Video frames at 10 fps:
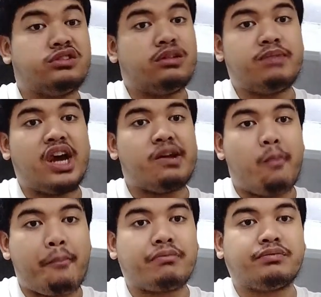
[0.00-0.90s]
Not
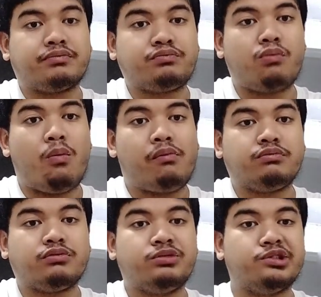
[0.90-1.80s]
bad.
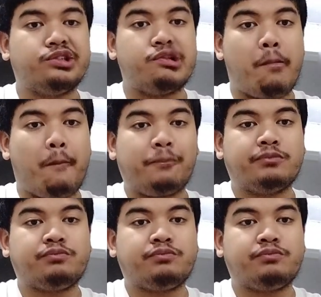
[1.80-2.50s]
It's pretty good.